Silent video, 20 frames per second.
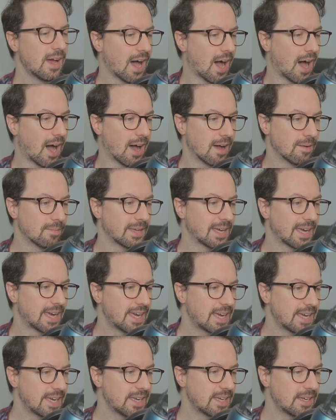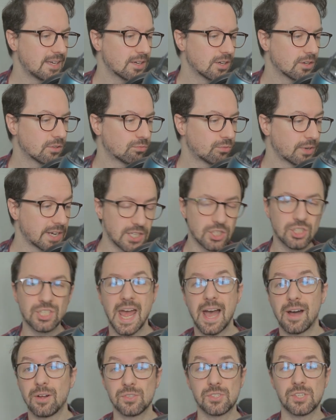he reached
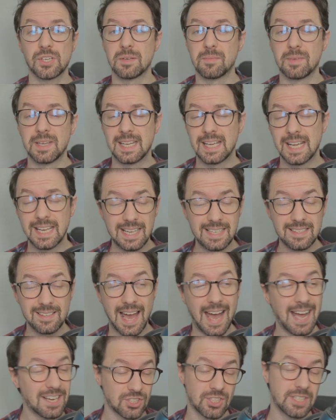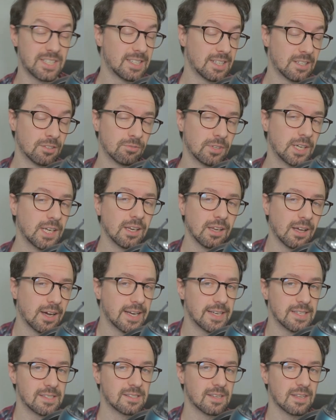out to me and he actually didn't
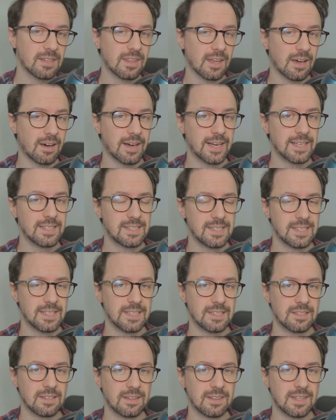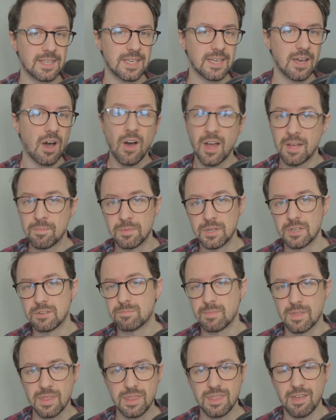realise that I did the eye
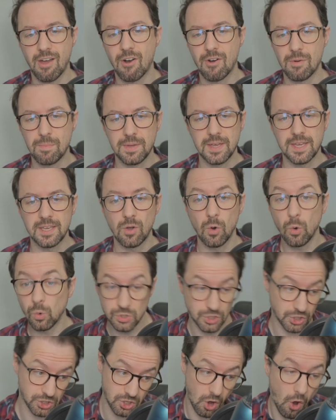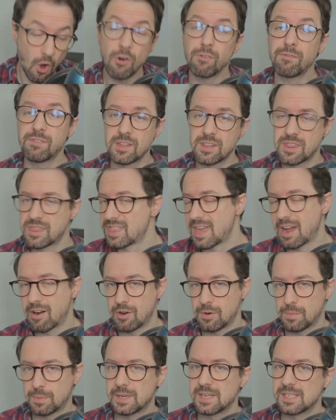movement therapy or just offered
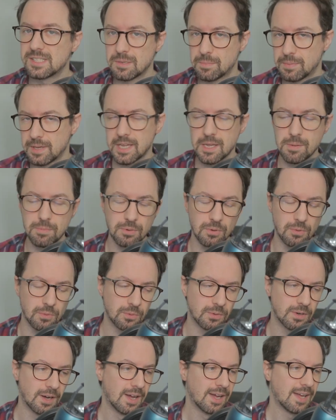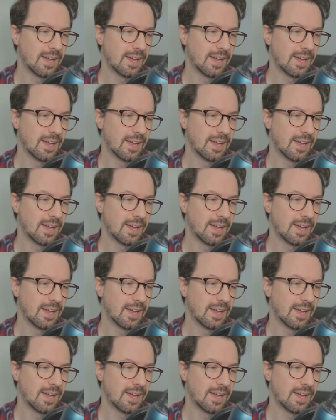therapy to people.